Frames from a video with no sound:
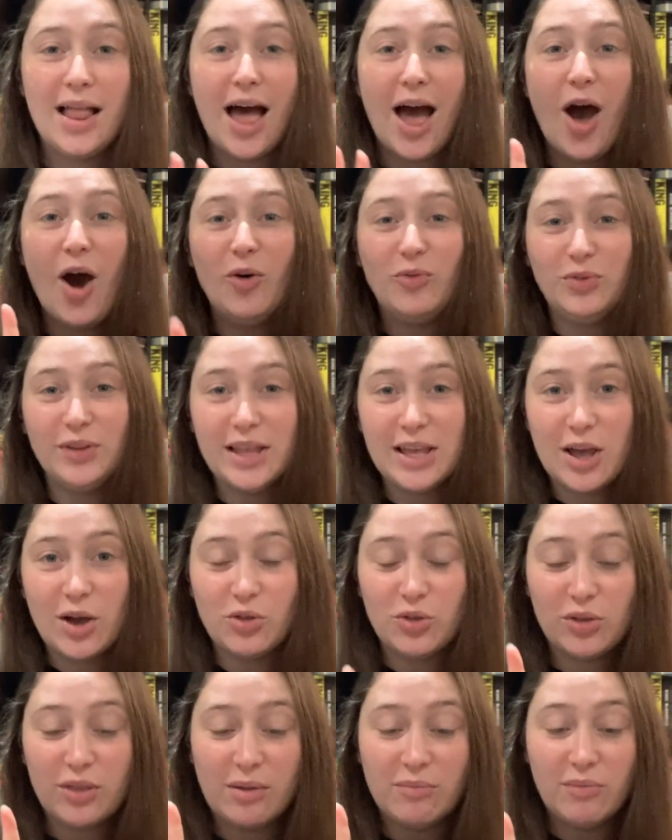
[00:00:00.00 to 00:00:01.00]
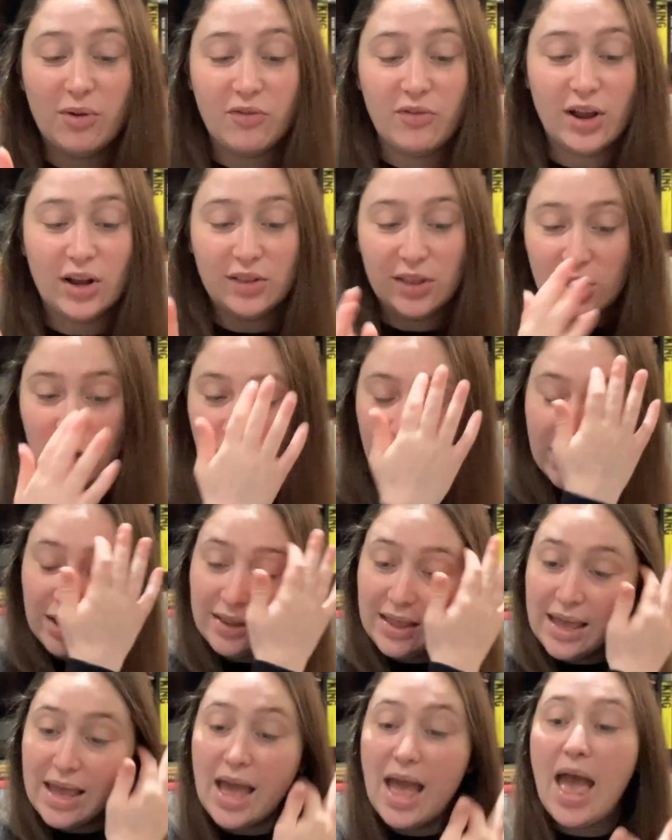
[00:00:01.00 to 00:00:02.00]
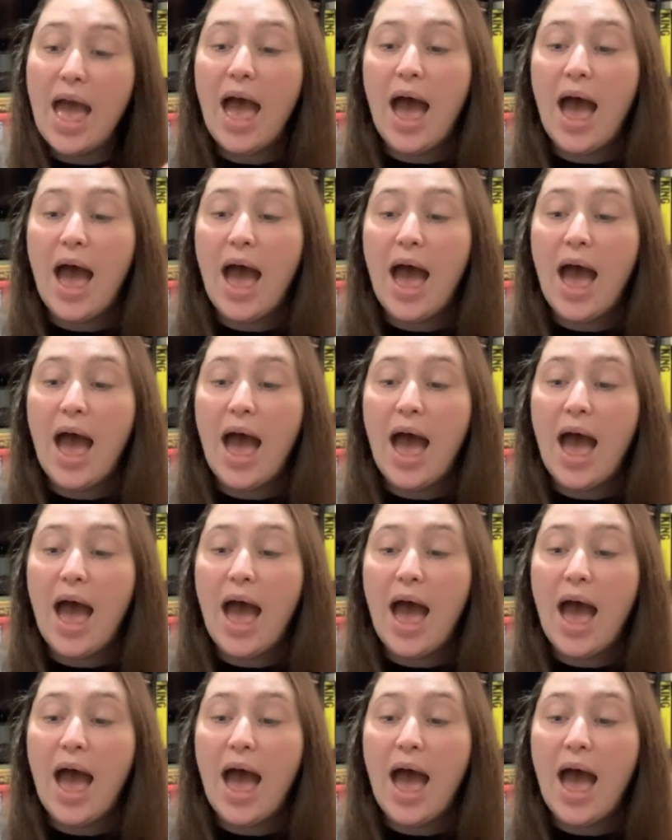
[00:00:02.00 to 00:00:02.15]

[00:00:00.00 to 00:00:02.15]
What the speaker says: hopefully go through them fairly quickly.